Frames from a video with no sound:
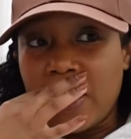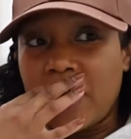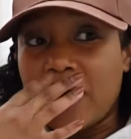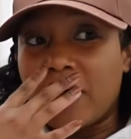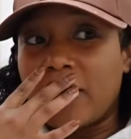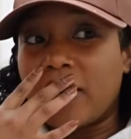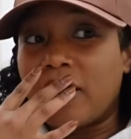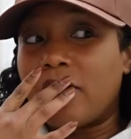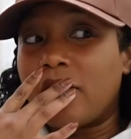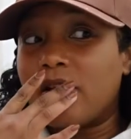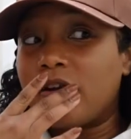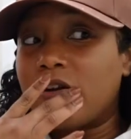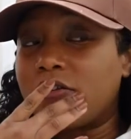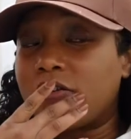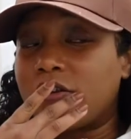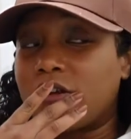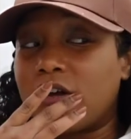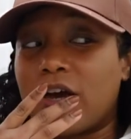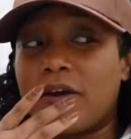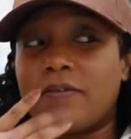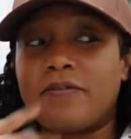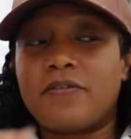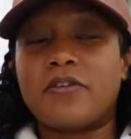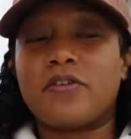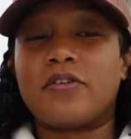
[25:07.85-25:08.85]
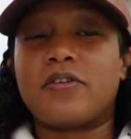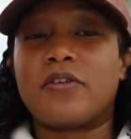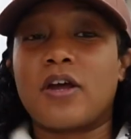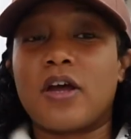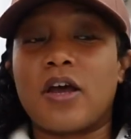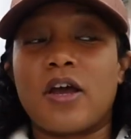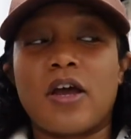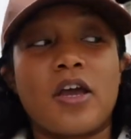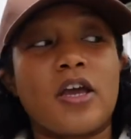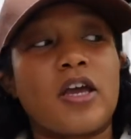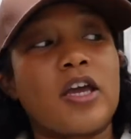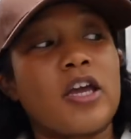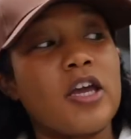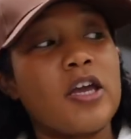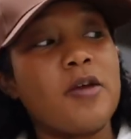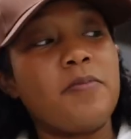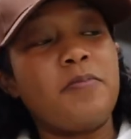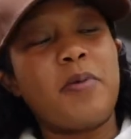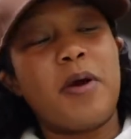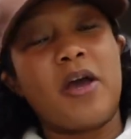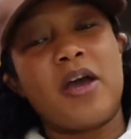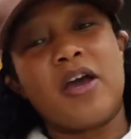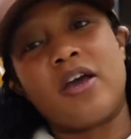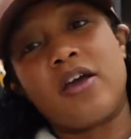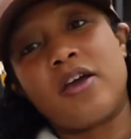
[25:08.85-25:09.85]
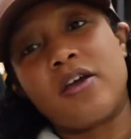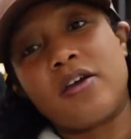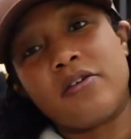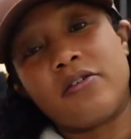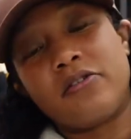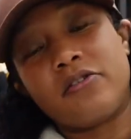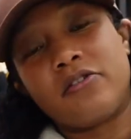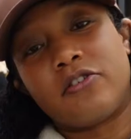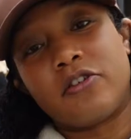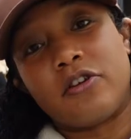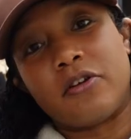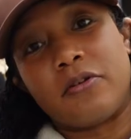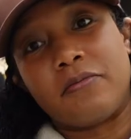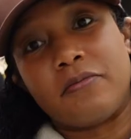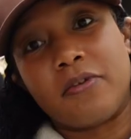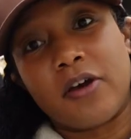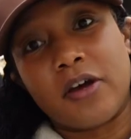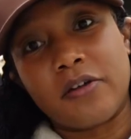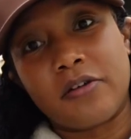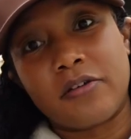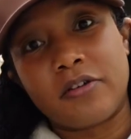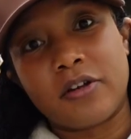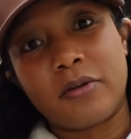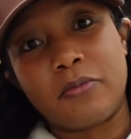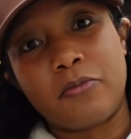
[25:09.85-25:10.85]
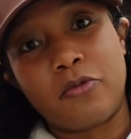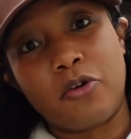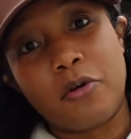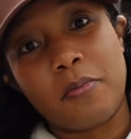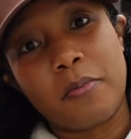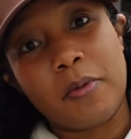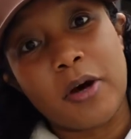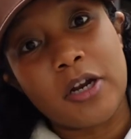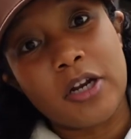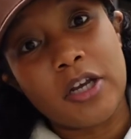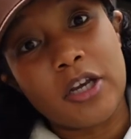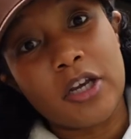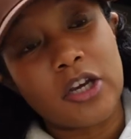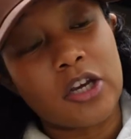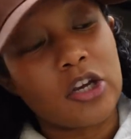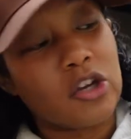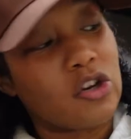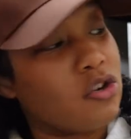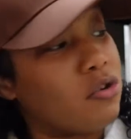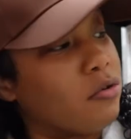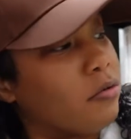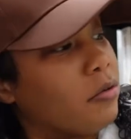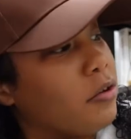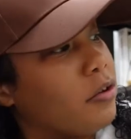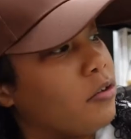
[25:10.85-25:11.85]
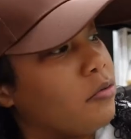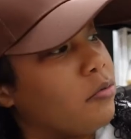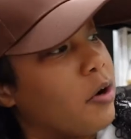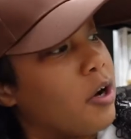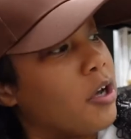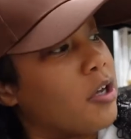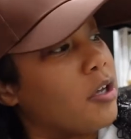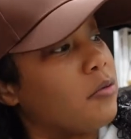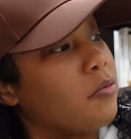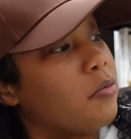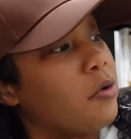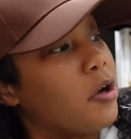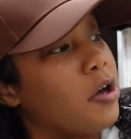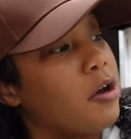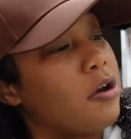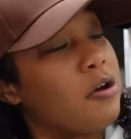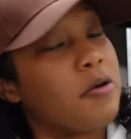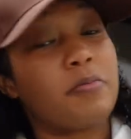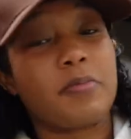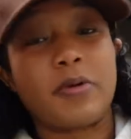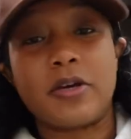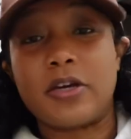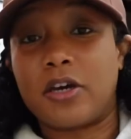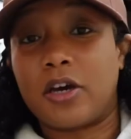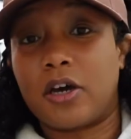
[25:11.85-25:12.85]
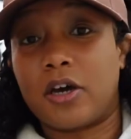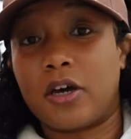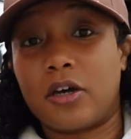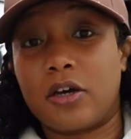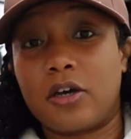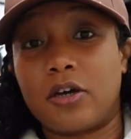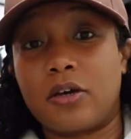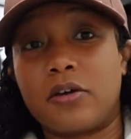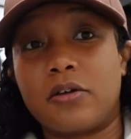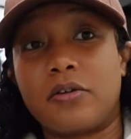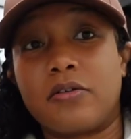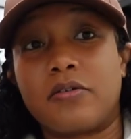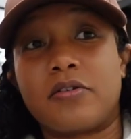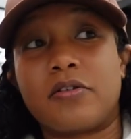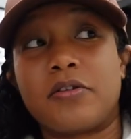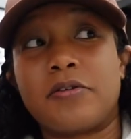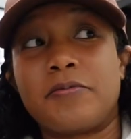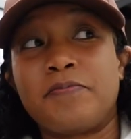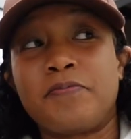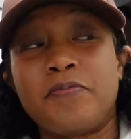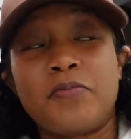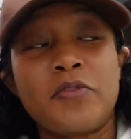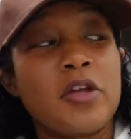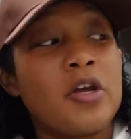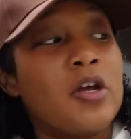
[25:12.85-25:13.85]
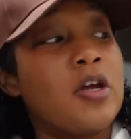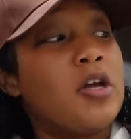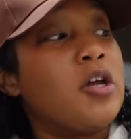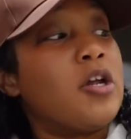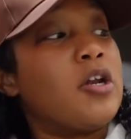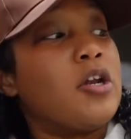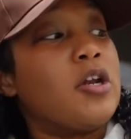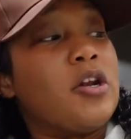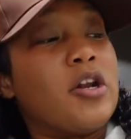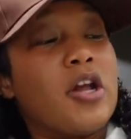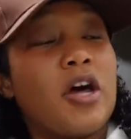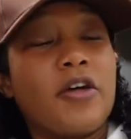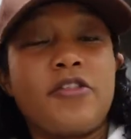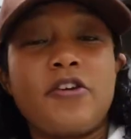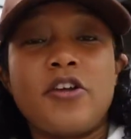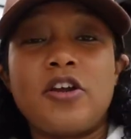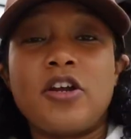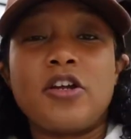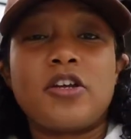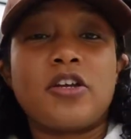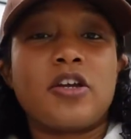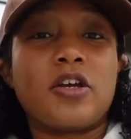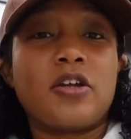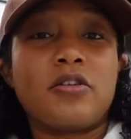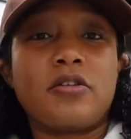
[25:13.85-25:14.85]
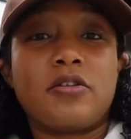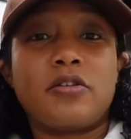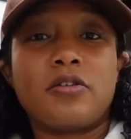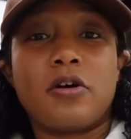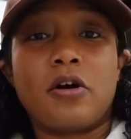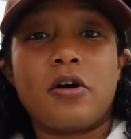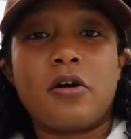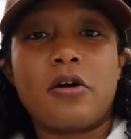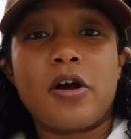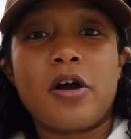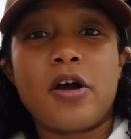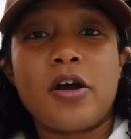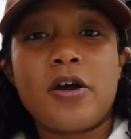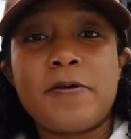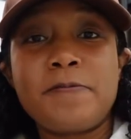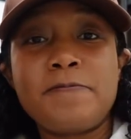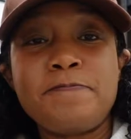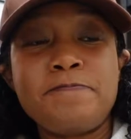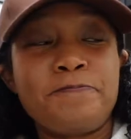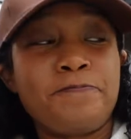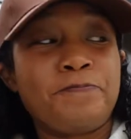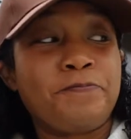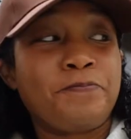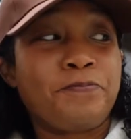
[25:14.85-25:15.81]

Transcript: And I honestly have to say, it pays to invest in more money in your sweatwear because nothing against Zara,